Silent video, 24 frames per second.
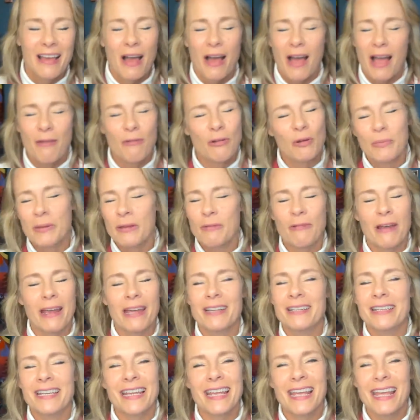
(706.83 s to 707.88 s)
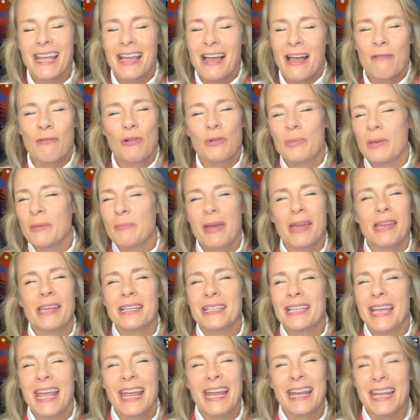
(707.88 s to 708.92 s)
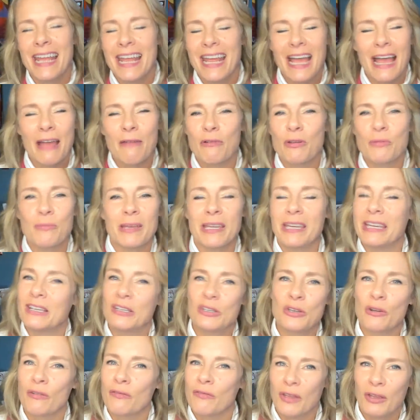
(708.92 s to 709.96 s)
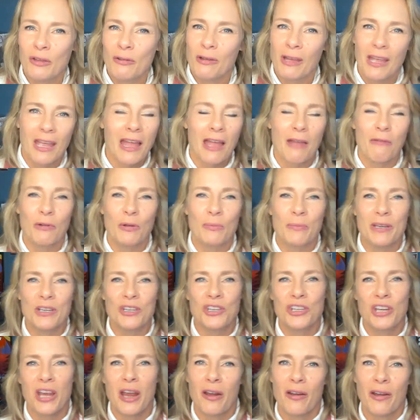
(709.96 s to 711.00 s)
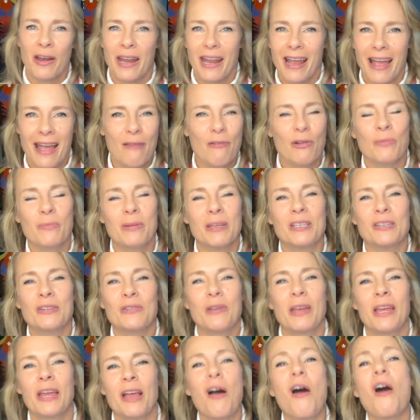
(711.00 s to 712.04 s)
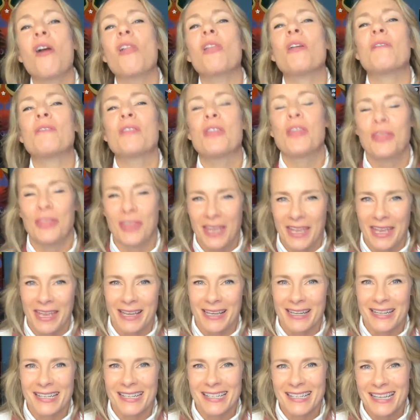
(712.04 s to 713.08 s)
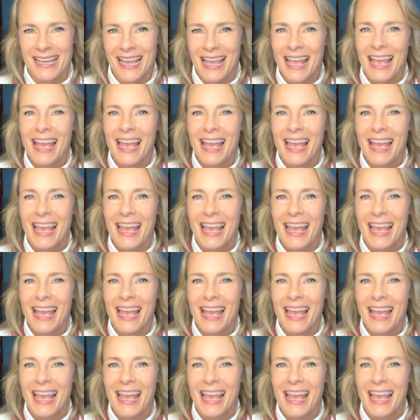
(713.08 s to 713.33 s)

I will be ranting, I will be meditating, I will be interviewing, I will be sharing, I will be doing all of the things